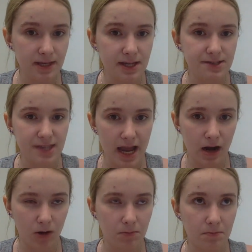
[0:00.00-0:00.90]
is
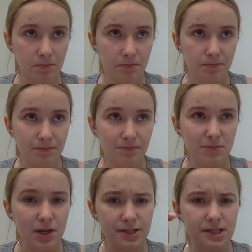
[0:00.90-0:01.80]
there.
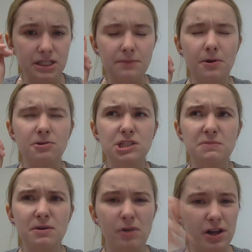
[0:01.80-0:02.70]
Because it's supposed to
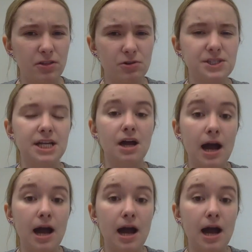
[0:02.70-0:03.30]
be one of those like